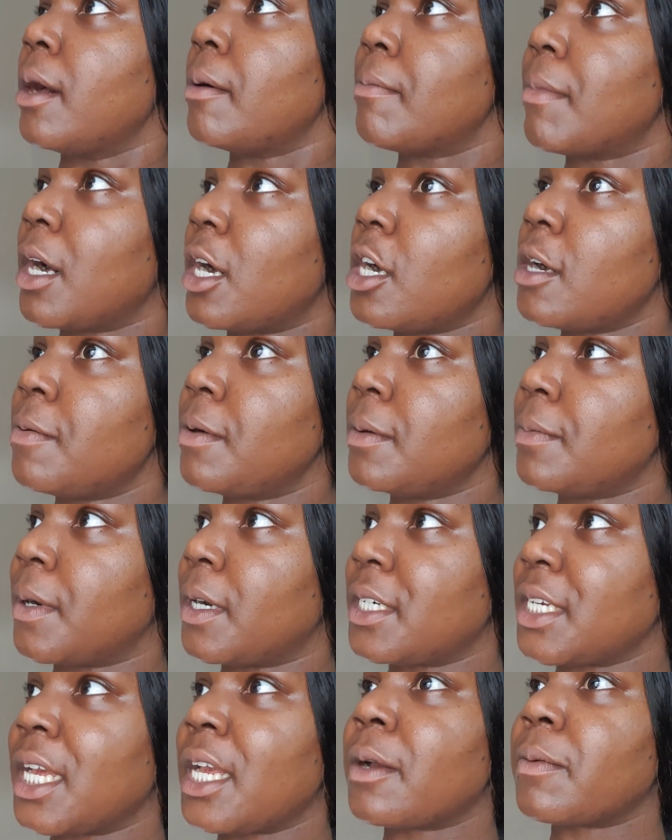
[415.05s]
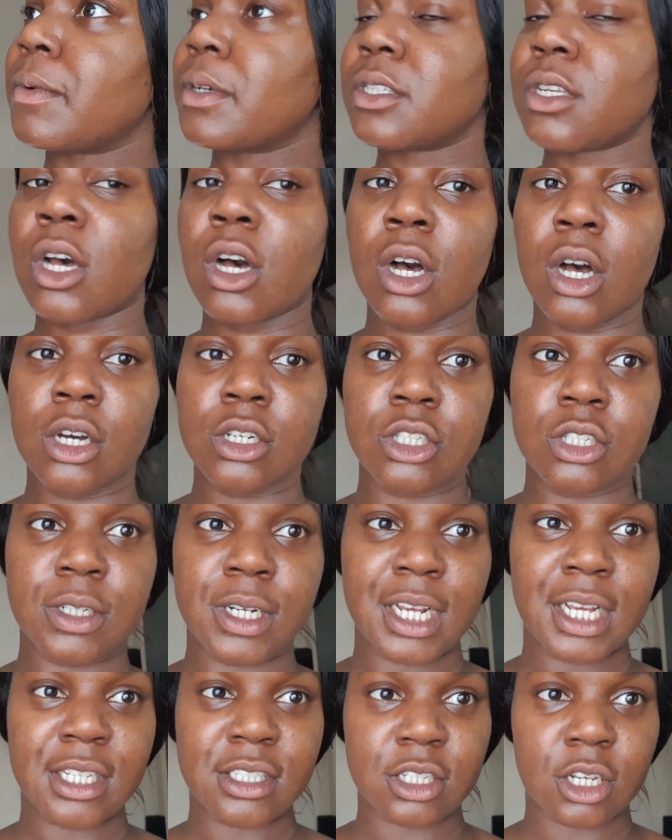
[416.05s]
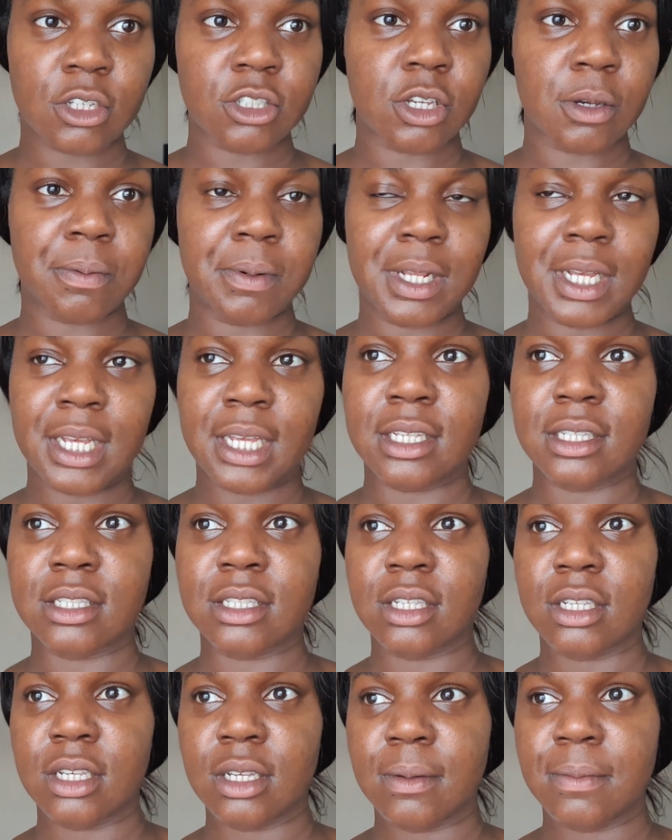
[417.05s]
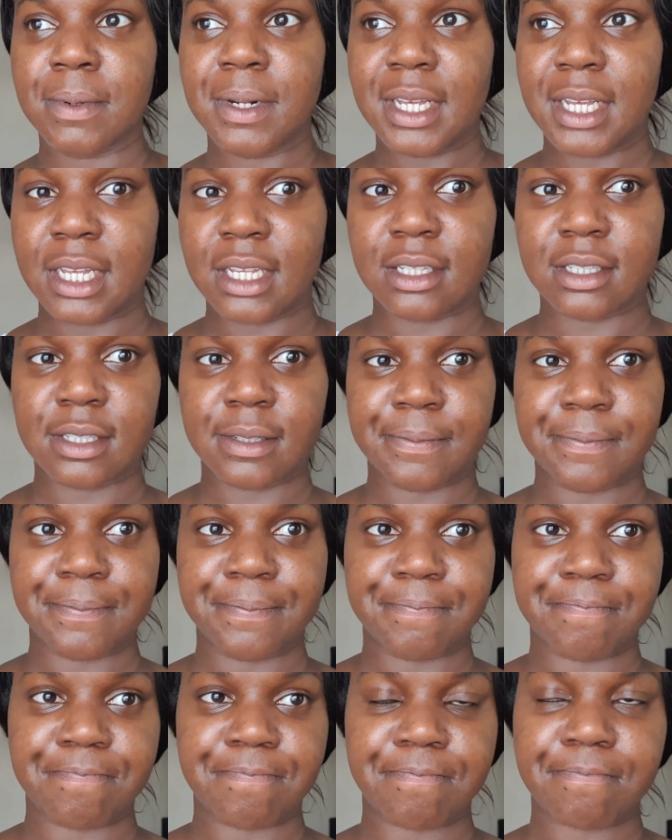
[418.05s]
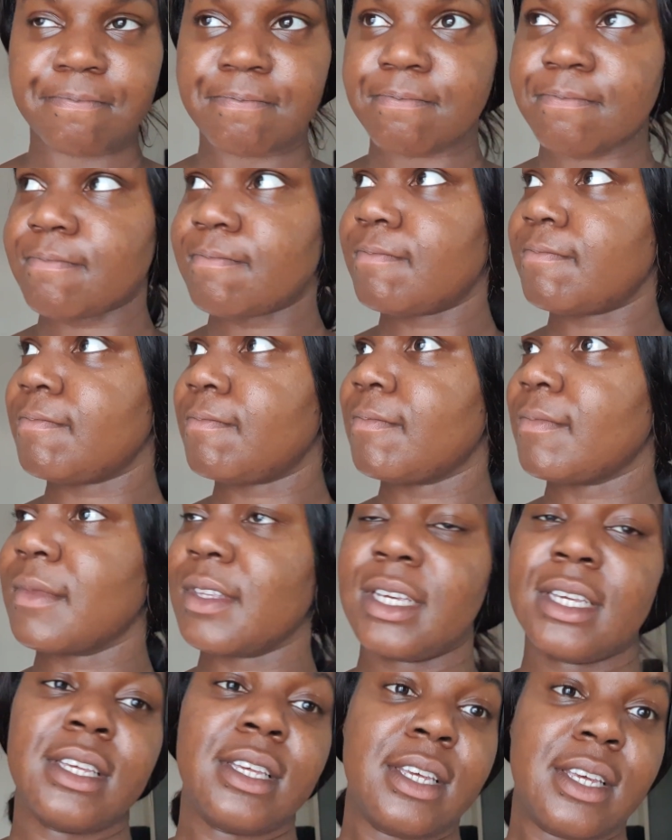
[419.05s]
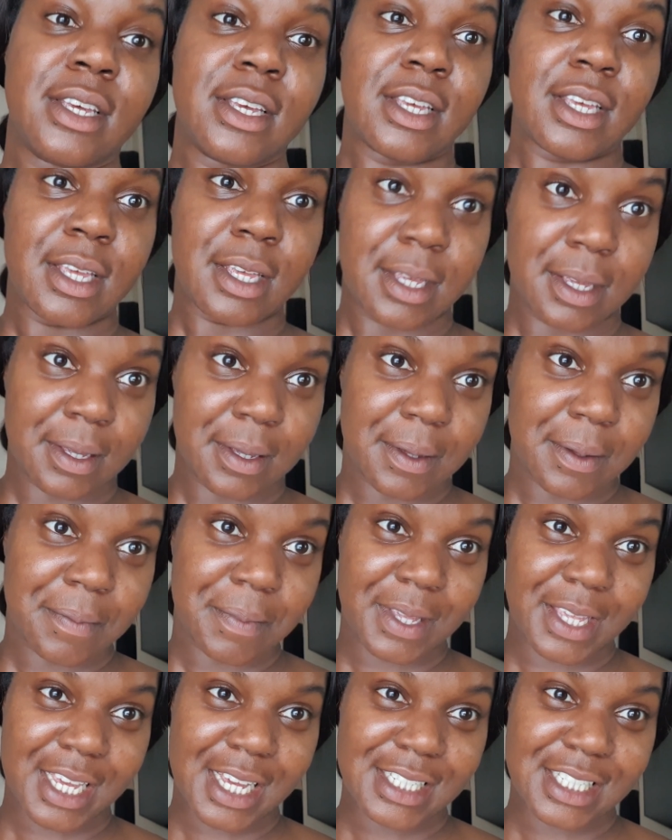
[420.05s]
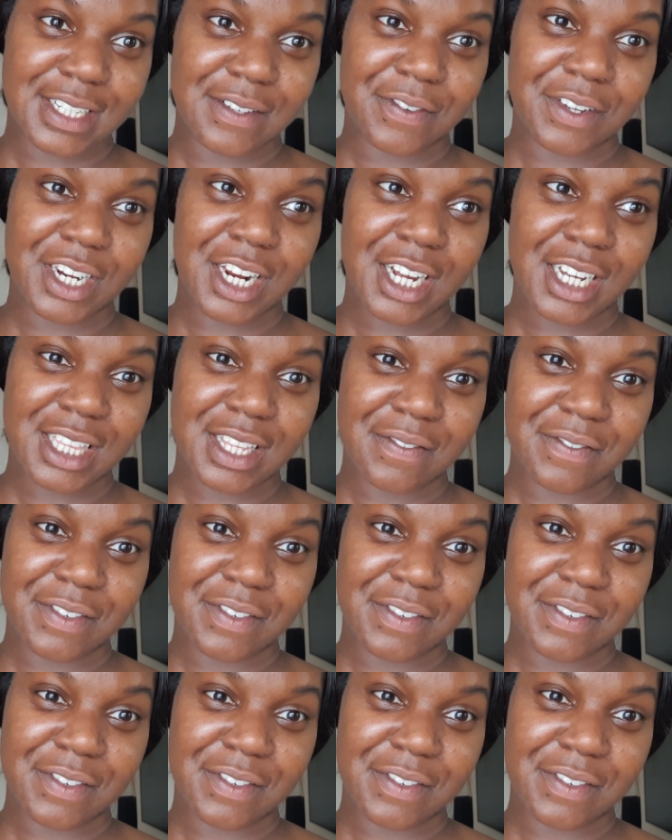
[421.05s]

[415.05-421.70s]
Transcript: My upper body was hard two days ago, oh, so please, please. My bag. But yes, if you like the